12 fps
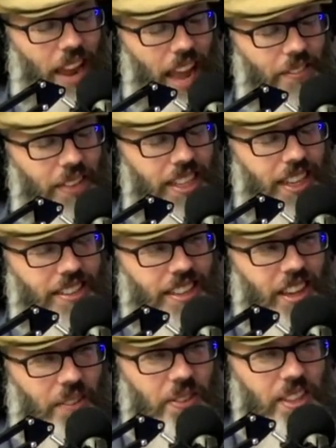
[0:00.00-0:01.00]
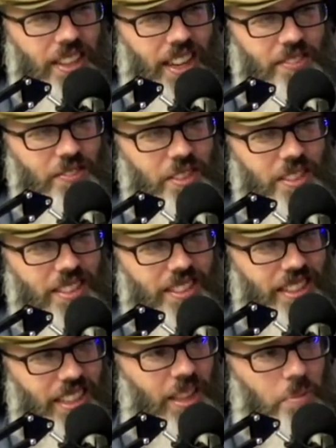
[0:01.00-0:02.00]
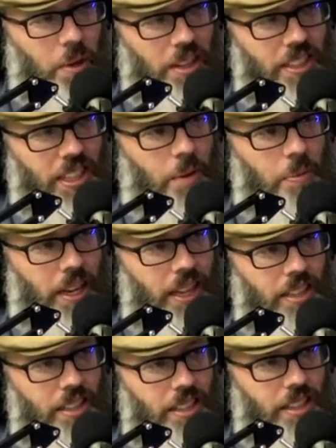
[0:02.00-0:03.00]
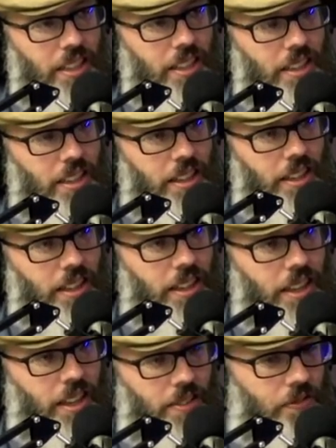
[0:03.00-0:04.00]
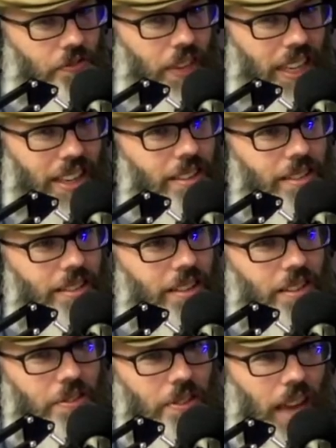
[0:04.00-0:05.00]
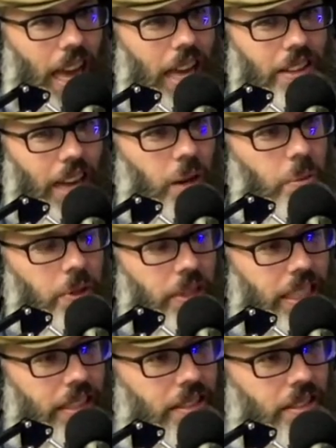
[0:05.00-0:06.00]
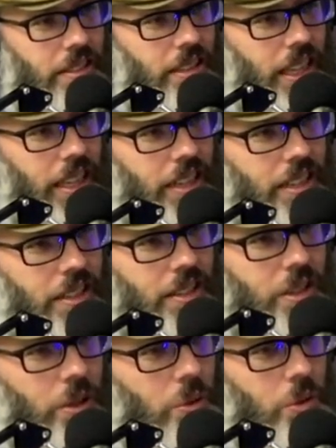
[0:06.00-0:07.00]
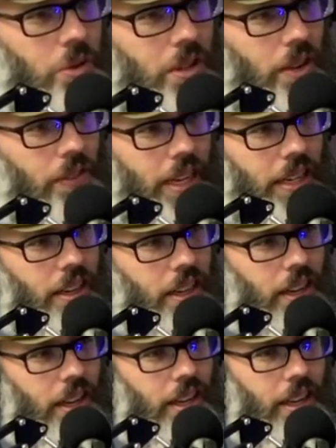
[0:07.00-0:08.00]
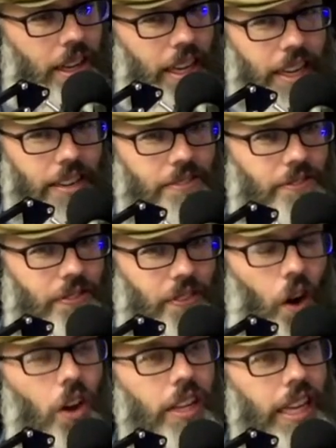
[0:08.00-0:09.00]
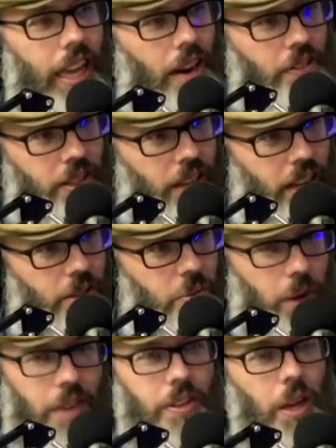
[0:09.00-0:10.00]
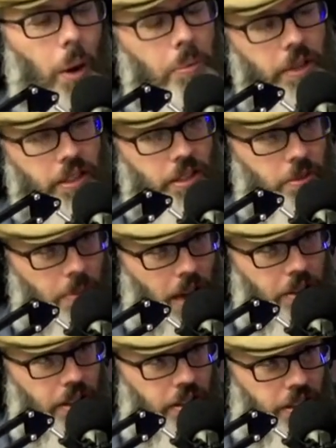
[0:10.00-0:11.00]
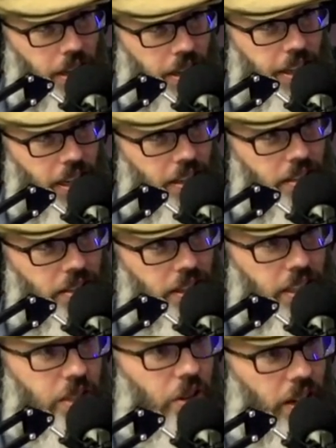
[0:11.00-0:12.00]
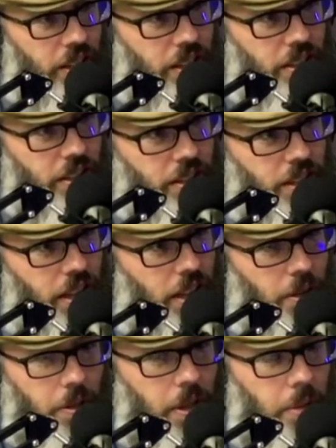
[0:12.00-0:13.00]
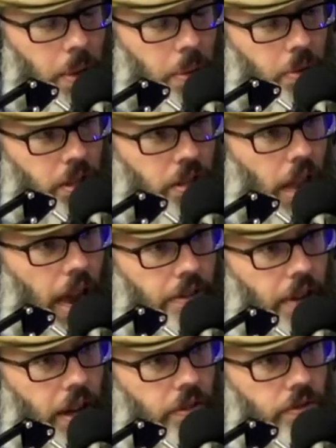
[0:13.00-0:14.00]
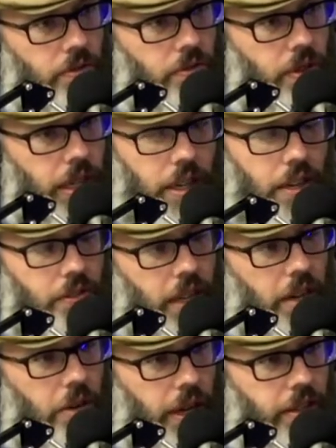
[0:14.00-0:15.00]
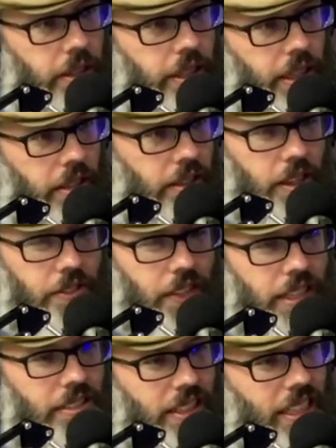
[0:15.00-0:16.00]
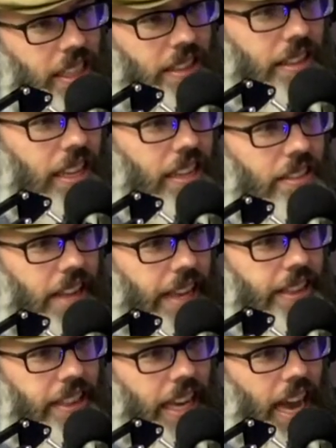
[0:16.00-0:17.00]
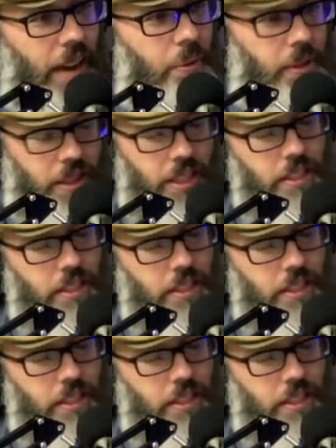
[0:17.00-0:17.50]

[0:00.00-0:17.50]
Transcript: maybe does it a couple of times in the book of Jeremiah. Yeah. Um, because of how terrible it is in Jerusalem and he all he ever does whenever he opens his mouth is declare destruction. And yeah. the people just laugh at him. And here comes that crazy Jer- I mean, it it's like the guy with the,